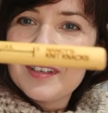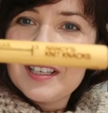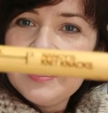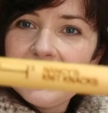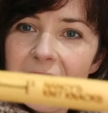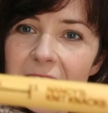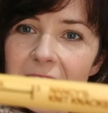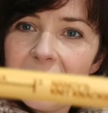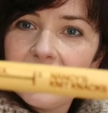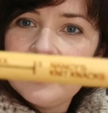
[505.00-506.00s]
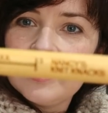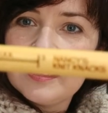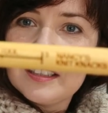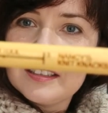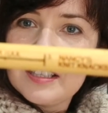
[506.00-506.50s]
Can you see that?
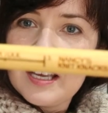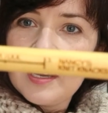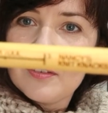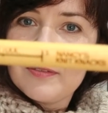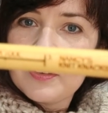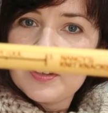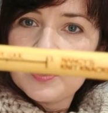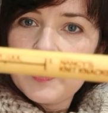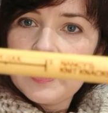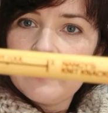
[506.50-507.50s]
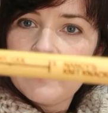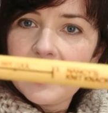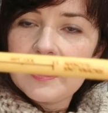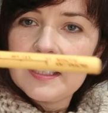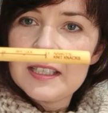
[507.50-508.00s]
Yeah, out of focus, but you can
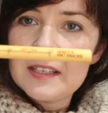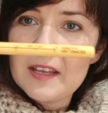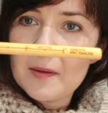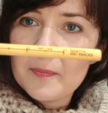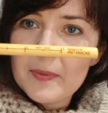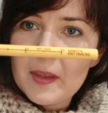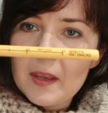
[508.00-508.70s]
vaguely see that.